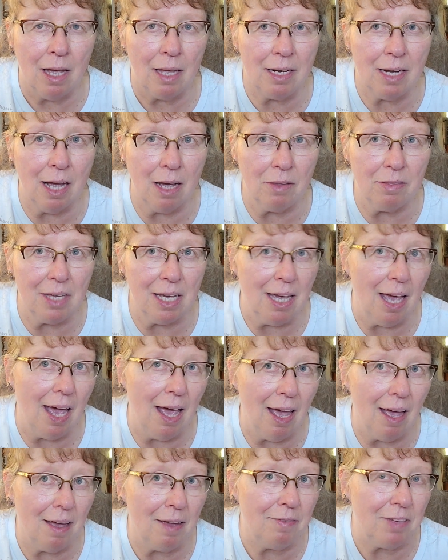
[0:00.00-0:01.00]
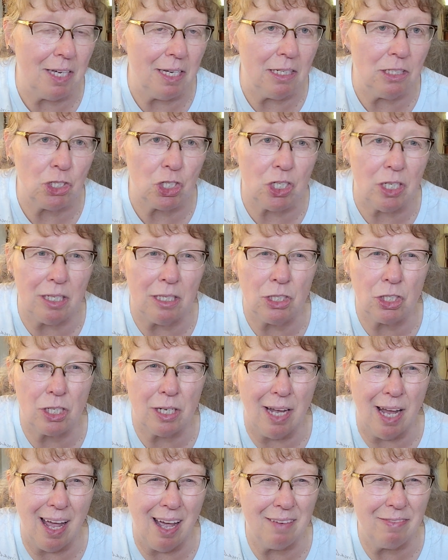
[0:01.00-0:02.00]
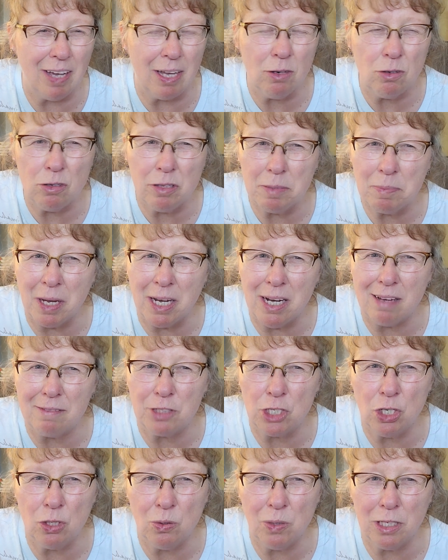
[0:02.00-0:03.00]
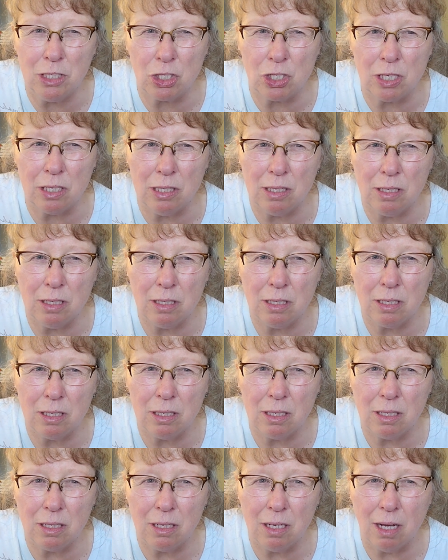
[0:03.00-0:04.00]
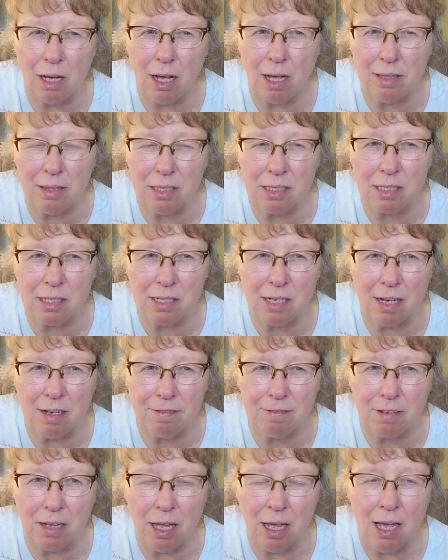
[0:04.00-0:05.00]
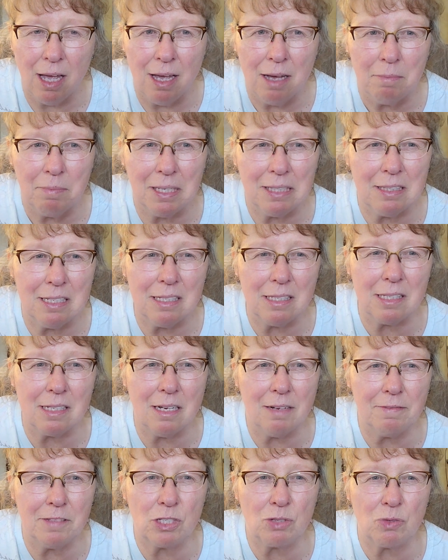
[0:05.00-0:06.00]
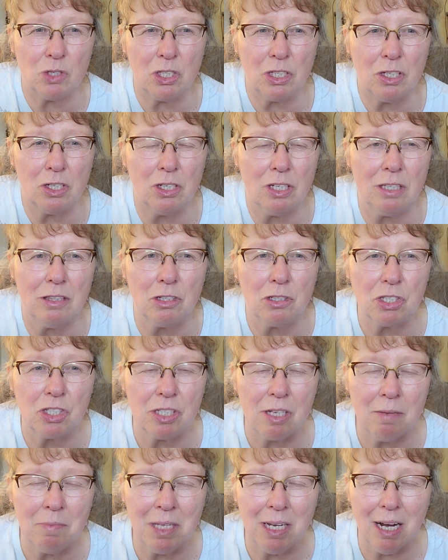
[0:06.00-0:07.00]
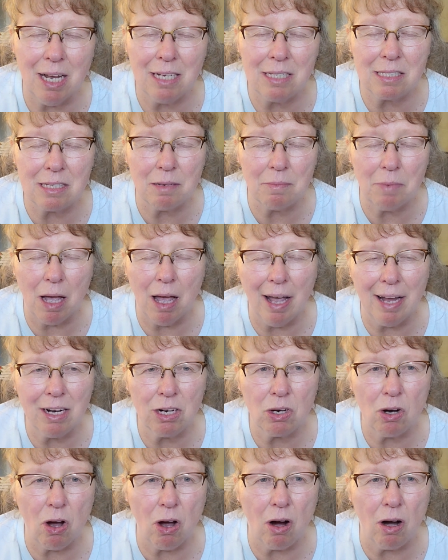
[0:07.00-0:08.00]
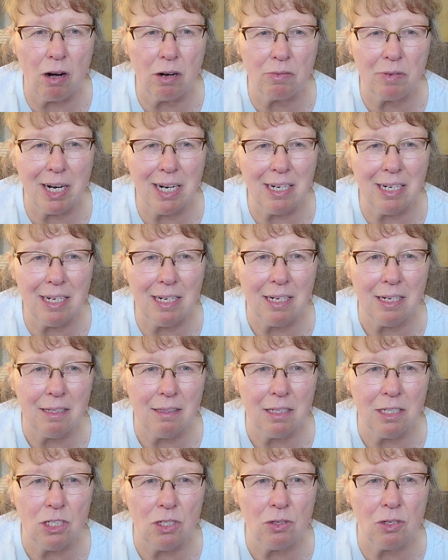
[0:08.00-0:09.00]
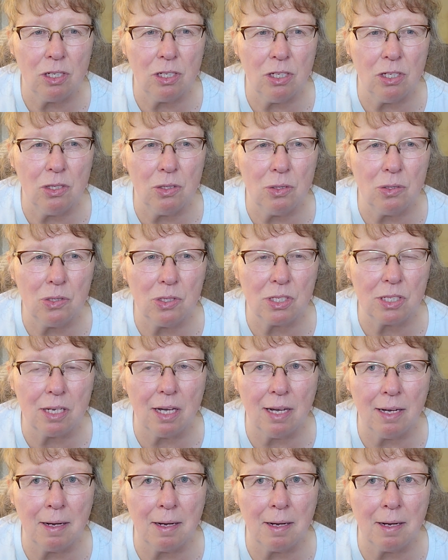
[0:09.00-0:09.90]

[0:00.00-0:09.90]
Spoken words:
Now they have inch to inch and a half. I don't know, they might have 2 inch on this stuff, but this stuff is really good. There's some that has a higher R rating that you can use.